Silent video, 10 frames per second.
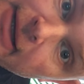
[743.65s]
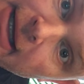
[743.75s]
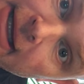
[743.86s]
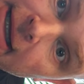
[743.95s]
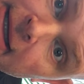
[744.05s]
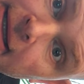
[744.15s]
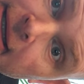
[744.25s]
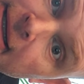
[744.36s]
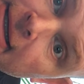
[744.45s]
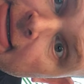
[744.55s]

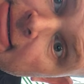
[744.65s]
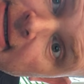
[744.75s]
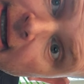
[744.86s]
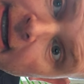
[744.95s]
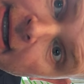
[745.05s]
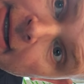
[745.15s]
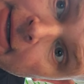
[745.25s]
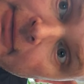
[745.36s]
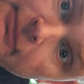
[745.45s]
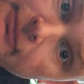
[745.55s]
and
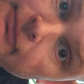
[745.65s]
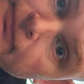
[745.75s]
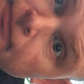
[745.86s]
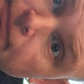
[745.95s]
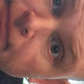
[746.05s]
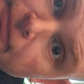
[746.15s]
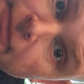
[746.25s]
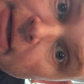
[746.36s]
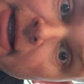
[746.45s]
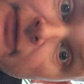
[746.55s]

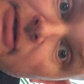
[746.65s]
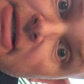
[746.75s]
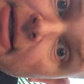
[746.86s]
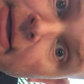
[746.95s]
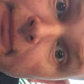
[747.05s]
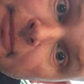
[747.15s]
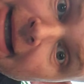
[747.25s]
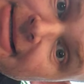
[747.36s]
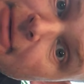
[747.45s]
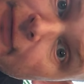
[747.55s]
love UT
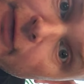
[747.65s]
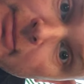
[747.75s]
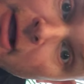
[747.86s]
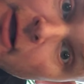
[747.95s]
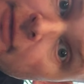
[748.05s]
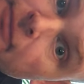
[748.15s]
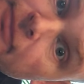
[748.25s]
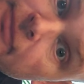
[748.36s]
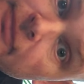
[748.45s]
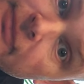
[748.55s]
basketball, football,
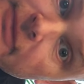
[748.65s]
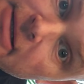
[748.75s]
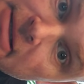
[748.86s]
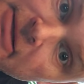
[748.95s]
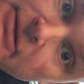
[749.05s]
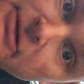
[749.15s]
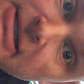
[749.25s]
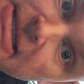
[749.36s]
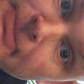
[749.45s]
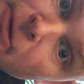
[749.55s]
UT
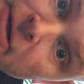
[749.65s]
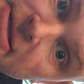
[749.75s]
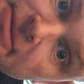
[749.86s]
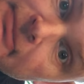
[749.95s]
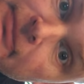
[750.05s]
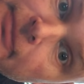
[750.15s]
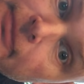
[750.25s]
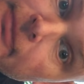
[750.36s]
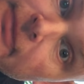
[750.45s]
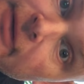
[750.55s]
sports.
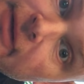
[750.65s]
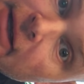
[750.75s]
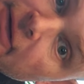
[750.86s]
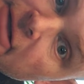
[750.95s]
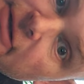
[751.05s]
So those are